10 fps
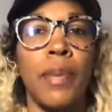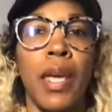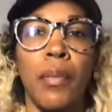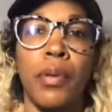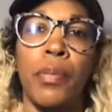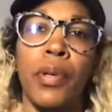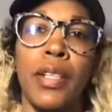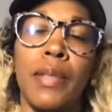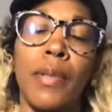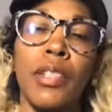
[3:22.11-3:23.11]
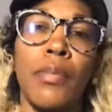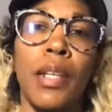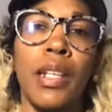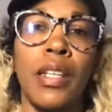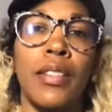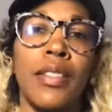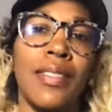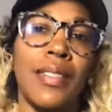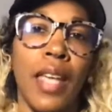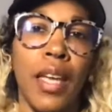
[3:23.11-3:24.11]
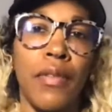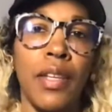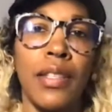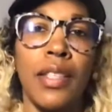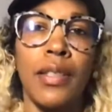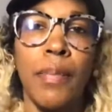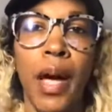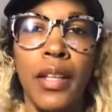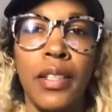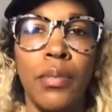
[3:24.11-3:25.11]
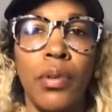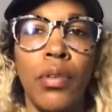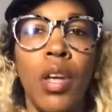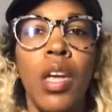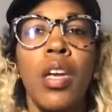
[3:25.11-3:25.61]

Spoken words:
be able to put as much money into savings as possible.